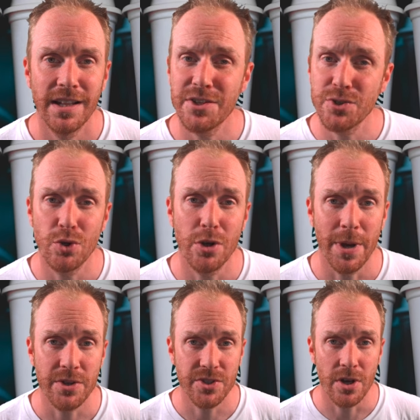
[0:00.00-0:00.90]
Let's talk
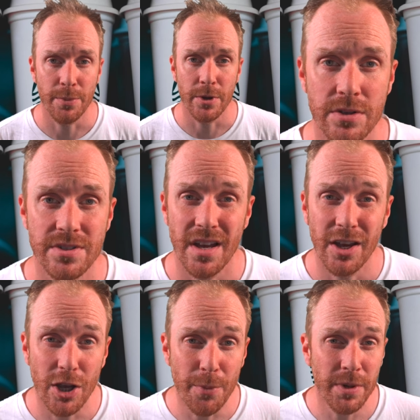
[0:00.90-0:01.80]
about Starbucks, a
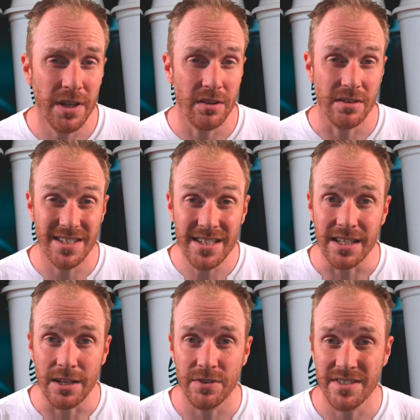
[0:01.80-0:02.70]
company that didn't
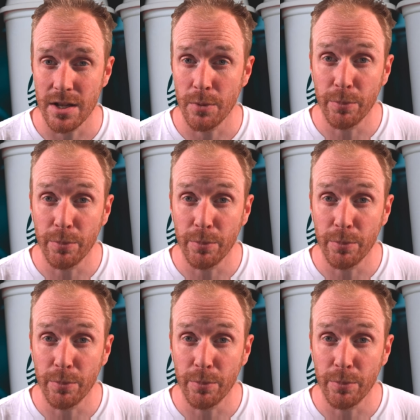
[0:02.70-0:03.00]
even sell